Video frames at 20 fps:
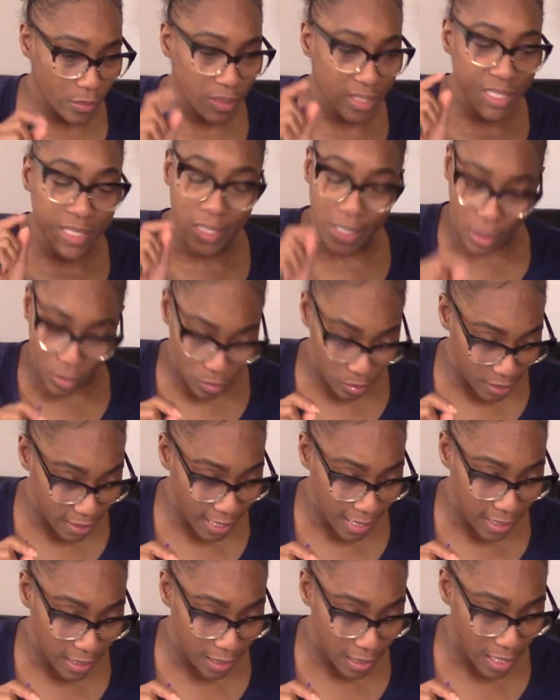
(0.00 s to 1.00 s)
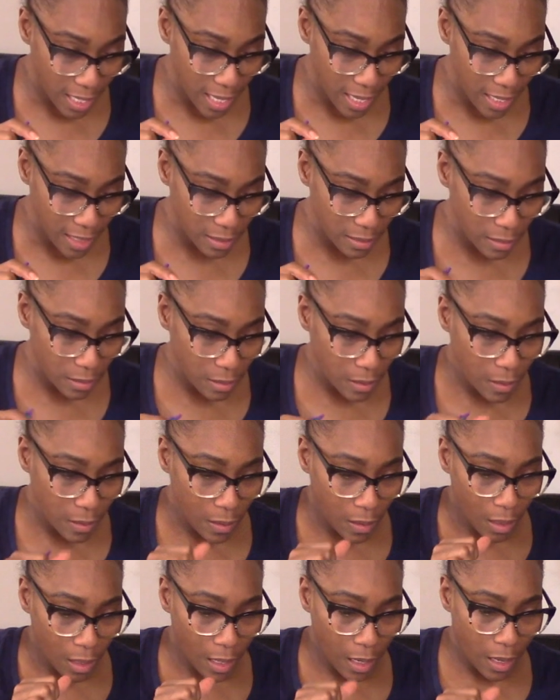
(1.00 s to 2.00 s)
Still taking that.
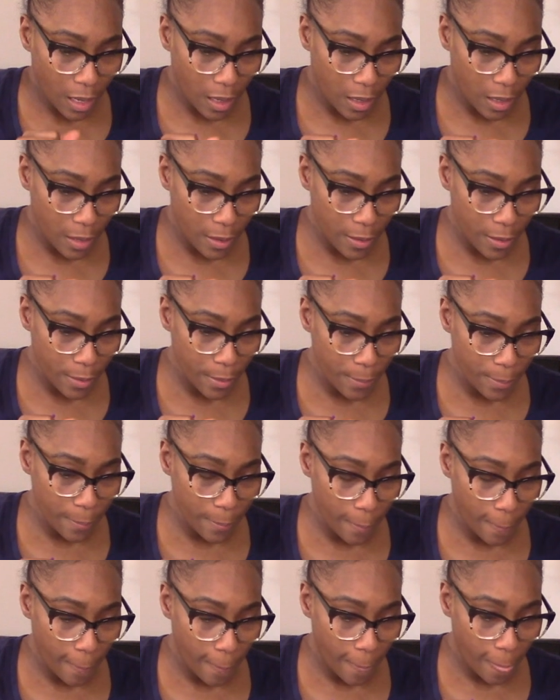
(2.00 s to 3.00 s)
Um,